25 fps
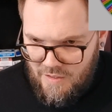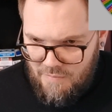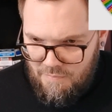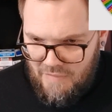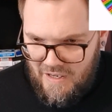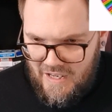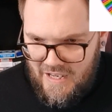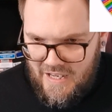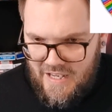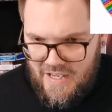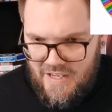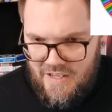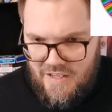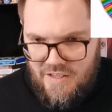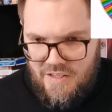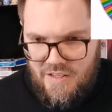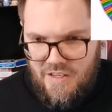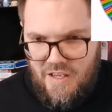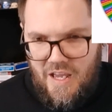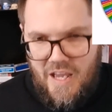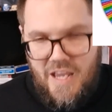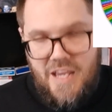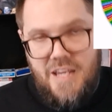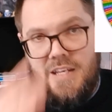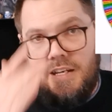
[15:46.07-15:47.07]
My
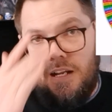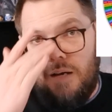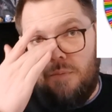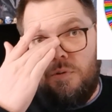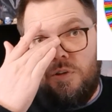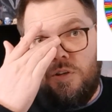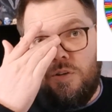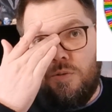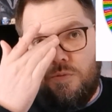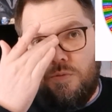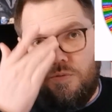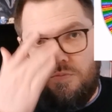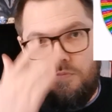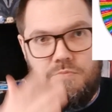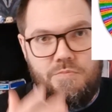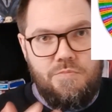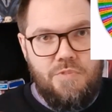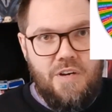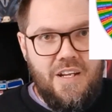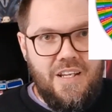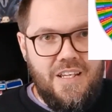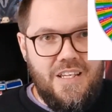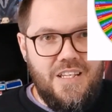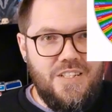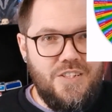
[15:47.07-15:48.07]
AEW
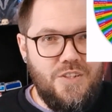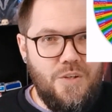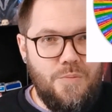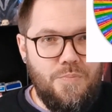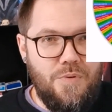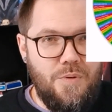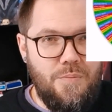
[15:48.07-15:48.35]
rankings are